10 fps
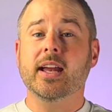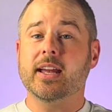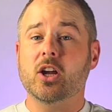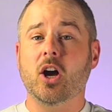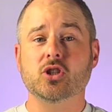
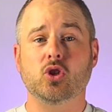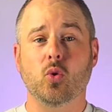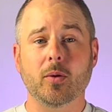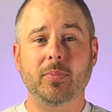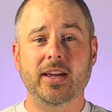can cause
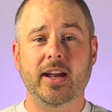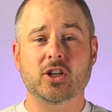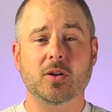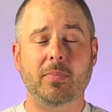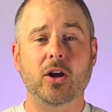your
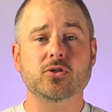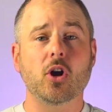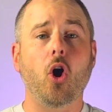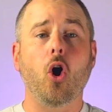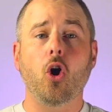pH to bounce
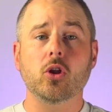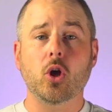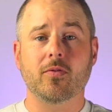all